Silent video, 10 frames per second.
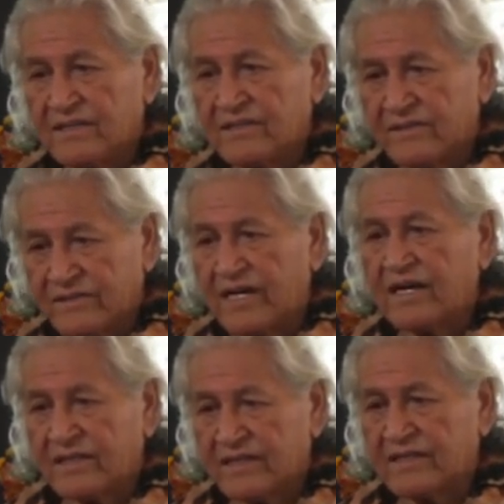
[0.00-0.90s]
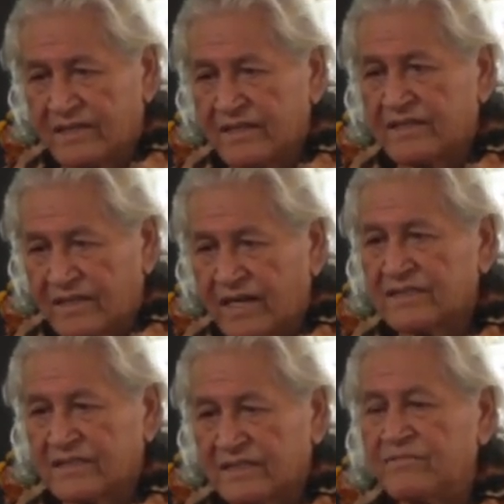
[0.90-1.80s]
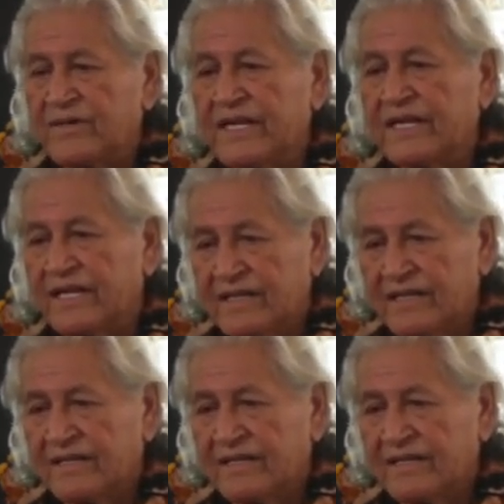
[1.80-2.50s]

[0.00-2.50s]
So that's the meaning